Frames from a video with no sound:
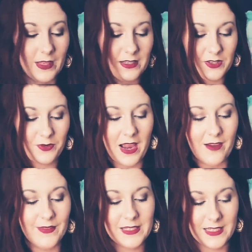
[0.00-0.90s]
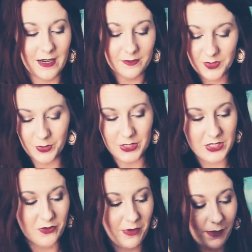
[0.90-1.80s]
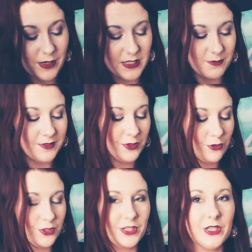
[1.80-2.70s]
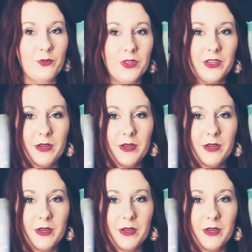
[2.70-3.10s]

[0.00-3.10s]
So we have this Knight of Swords. So maybe some of you are dealing with an